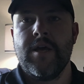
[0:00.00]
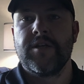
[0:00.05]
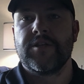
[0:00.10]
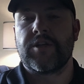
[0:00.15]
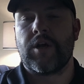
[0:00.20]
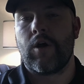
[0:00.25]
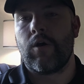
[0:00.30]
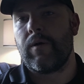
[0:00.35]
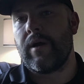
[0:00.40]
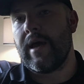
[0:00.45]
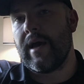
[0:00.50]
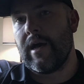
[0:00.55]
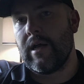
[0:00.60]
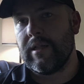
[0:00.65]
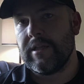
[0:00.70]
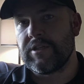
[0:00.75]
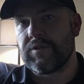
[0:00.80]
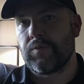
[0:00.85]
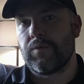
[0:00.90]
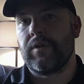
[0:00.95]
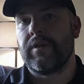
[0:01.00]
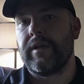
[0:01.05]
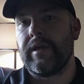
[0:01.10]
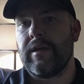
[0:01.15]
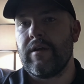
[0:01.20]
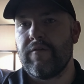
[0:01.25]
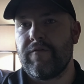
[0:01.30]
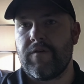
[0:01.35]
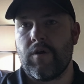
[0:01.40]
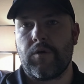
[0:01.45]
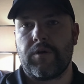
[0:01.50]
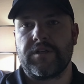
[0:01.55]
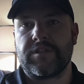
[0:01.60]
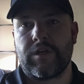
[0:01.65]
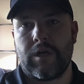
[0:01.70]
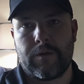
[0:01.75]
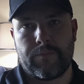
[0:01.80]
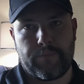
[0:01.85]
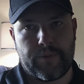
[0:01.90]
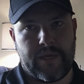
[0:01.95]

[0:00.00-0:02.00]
So L is really focused on